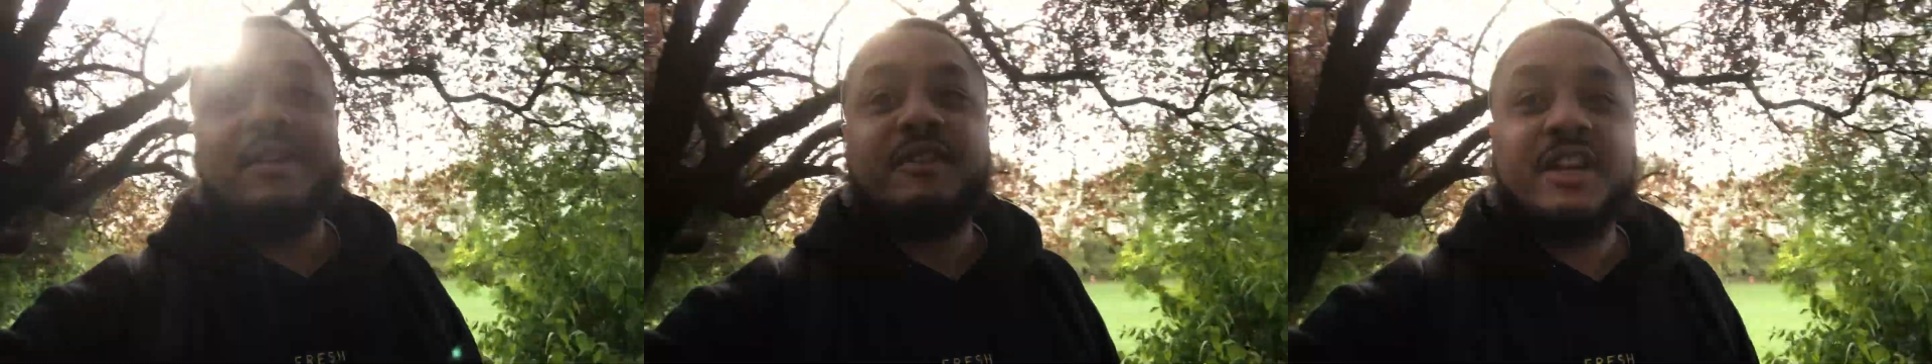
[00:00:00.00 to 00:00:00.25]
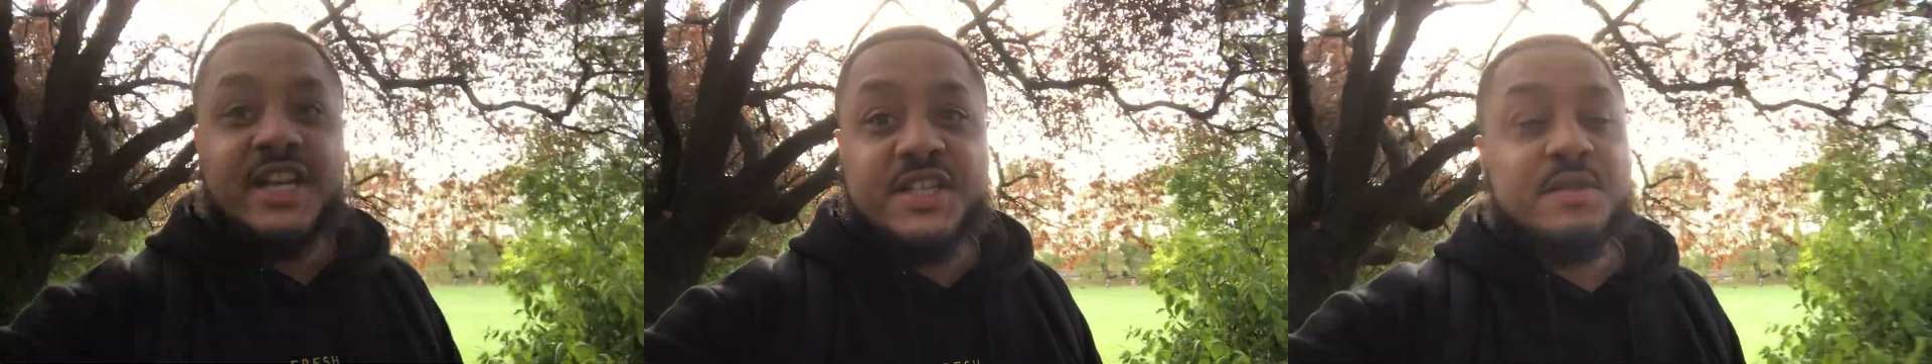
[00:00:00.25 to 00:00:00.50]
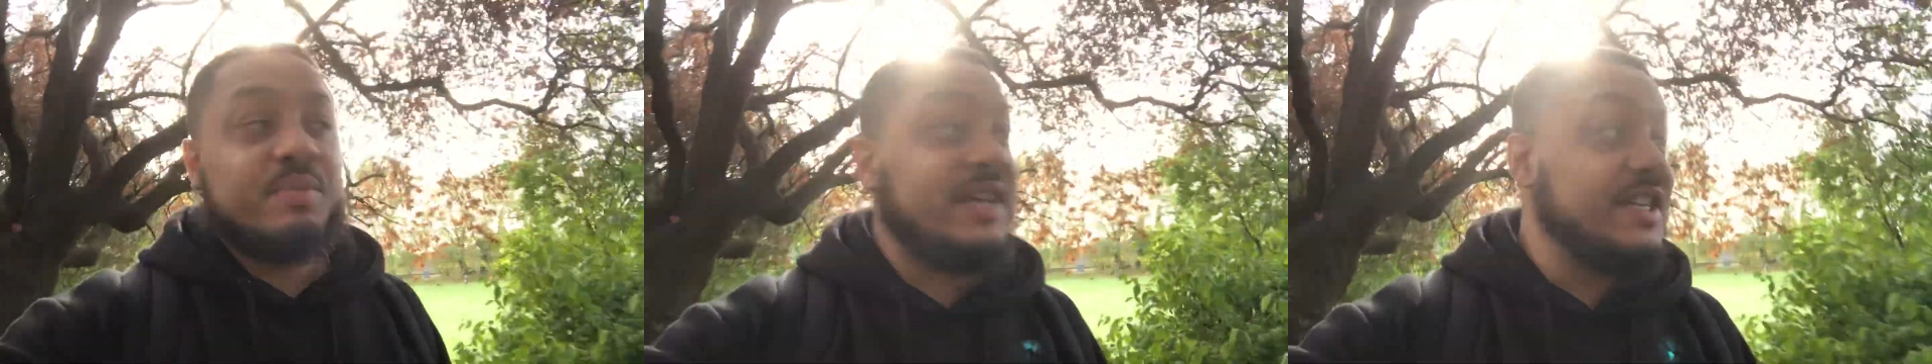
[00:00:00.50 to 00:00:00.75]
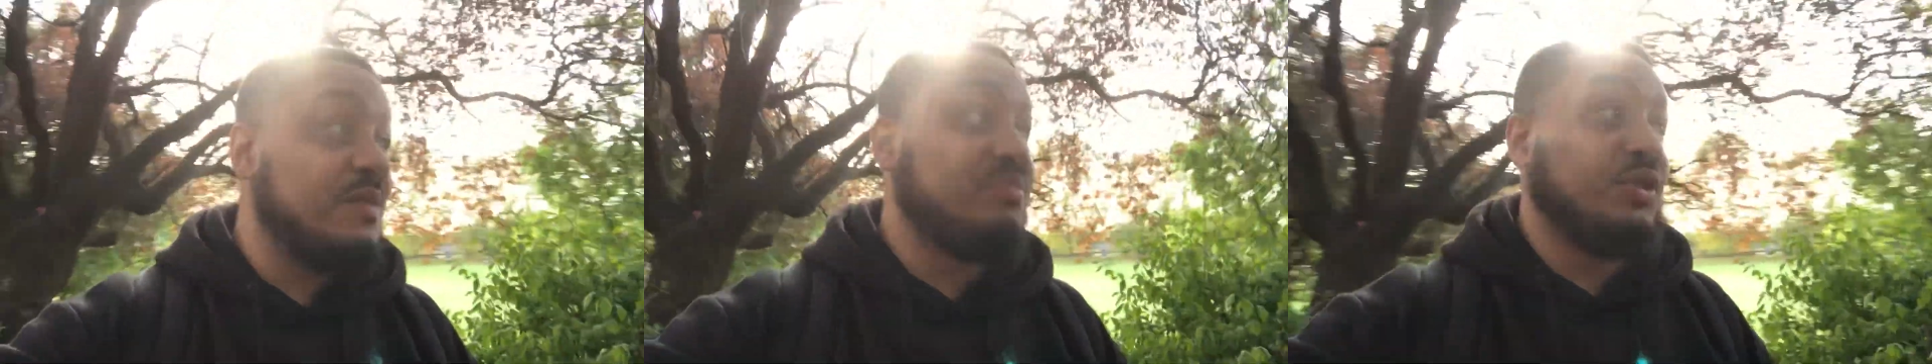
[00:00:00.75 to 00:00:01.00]
I think he's
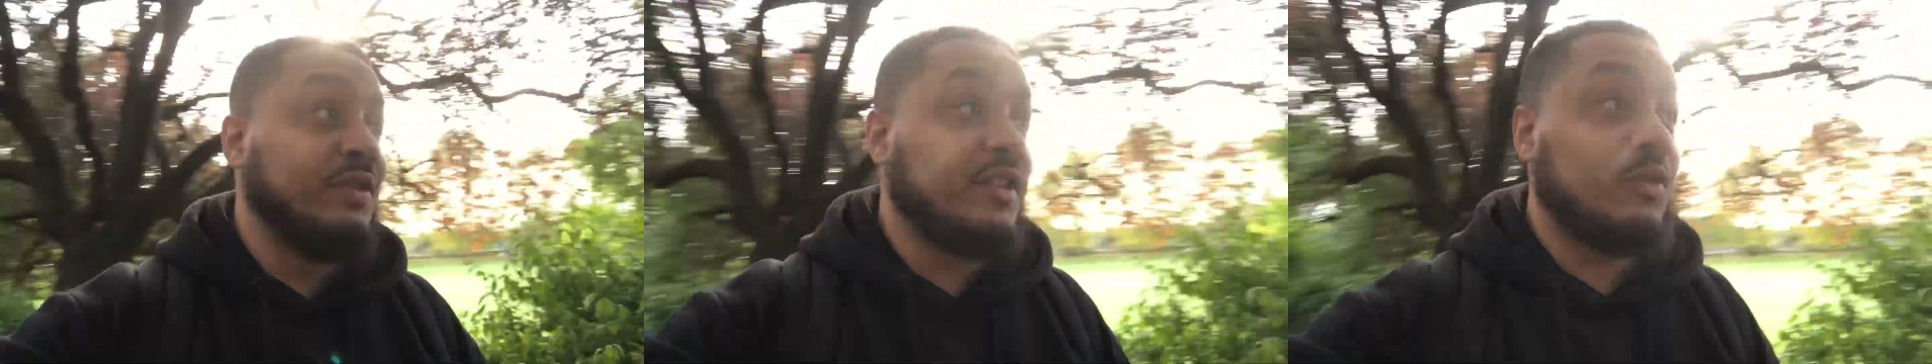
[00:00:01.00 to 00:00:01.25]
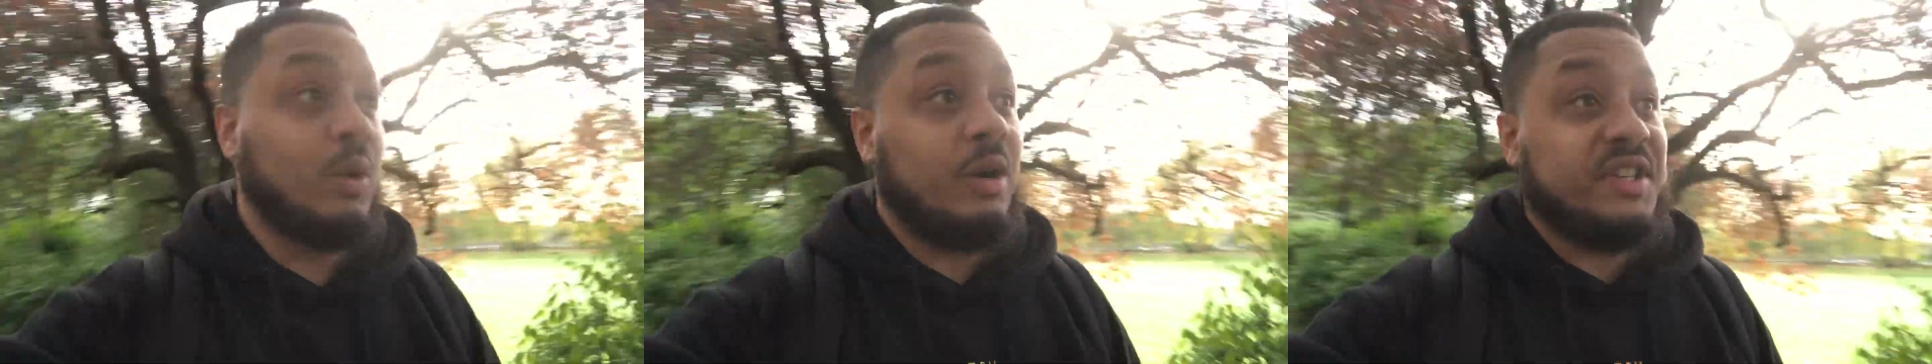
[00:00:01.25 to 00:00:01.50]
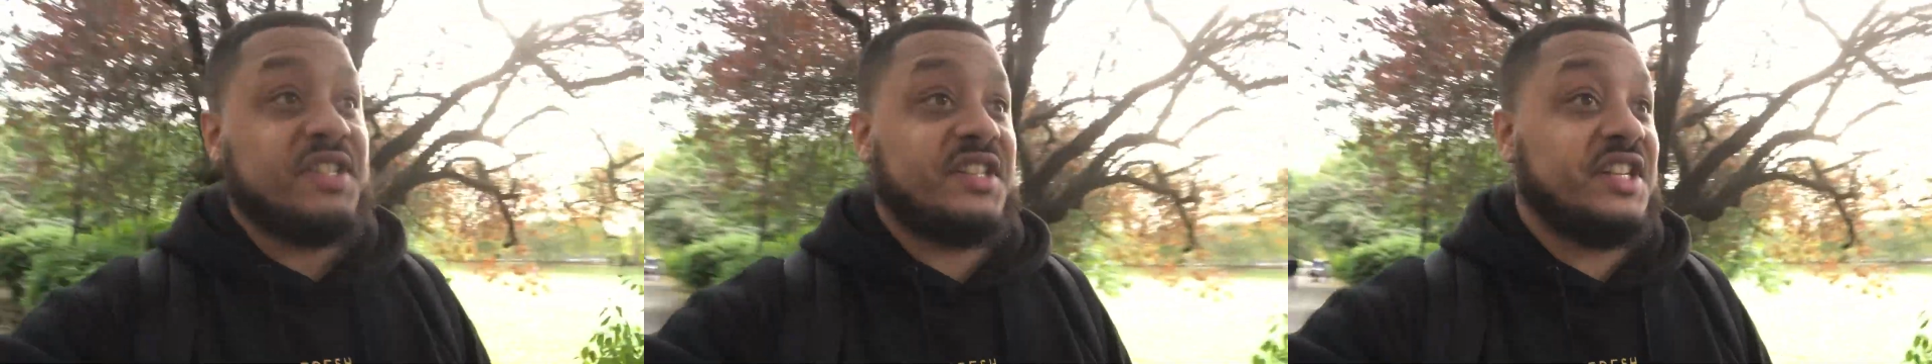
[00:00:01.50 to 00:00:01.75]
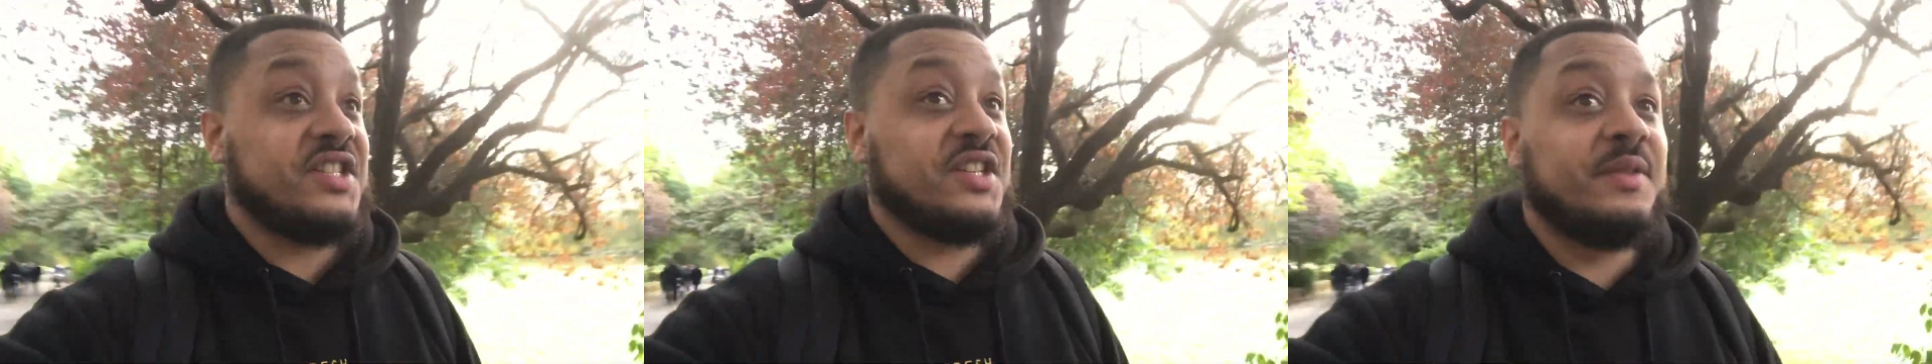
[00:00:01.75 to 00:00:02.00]
he's improved as well this
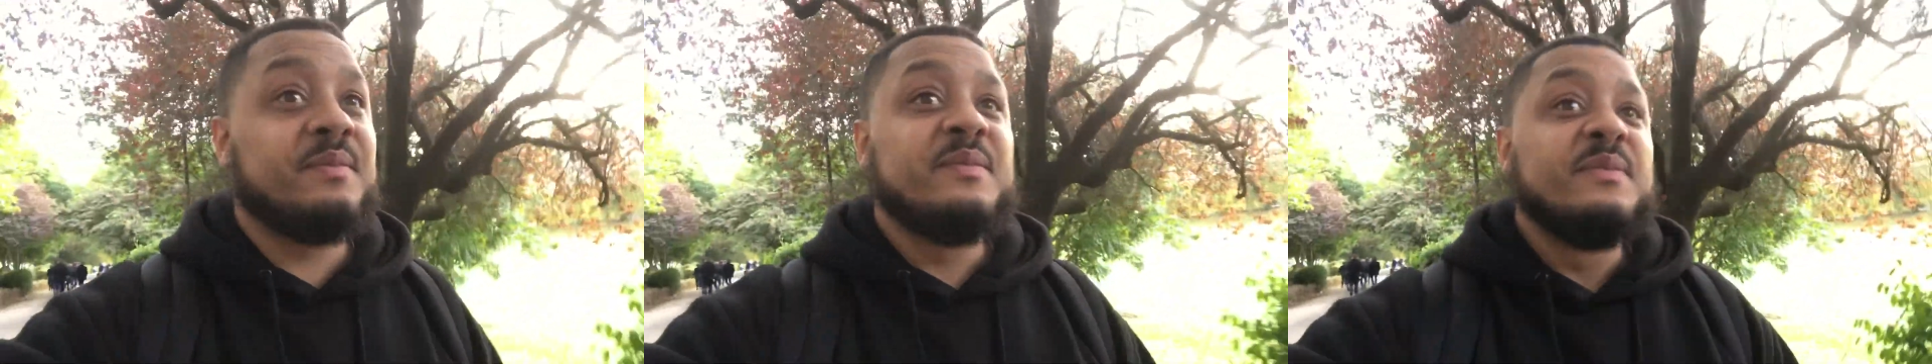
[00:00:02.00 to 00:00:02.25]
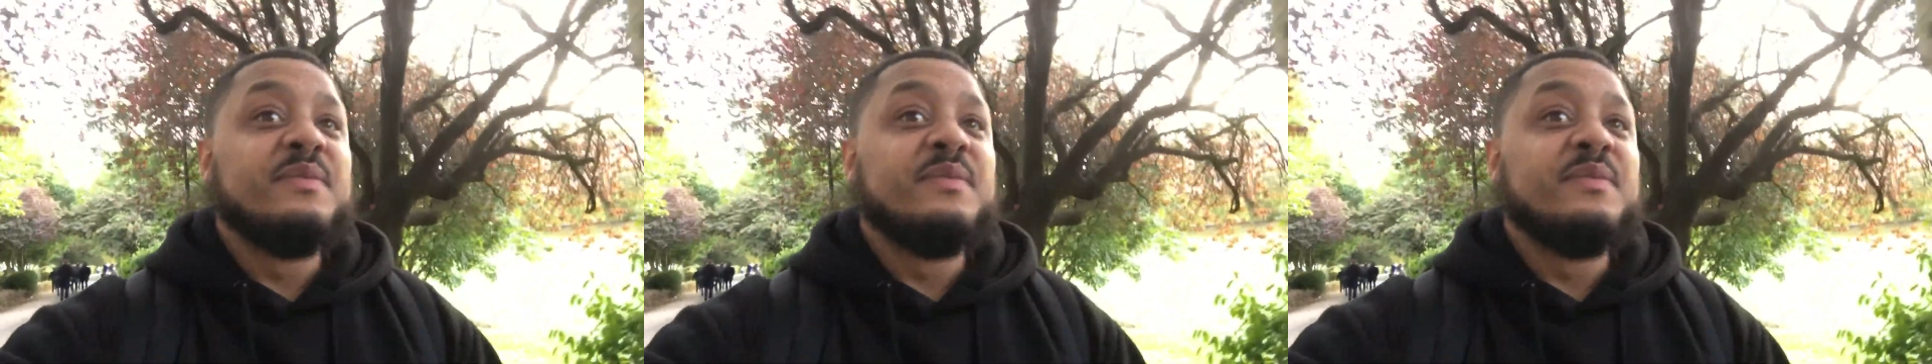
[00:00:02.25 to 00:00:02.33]
season.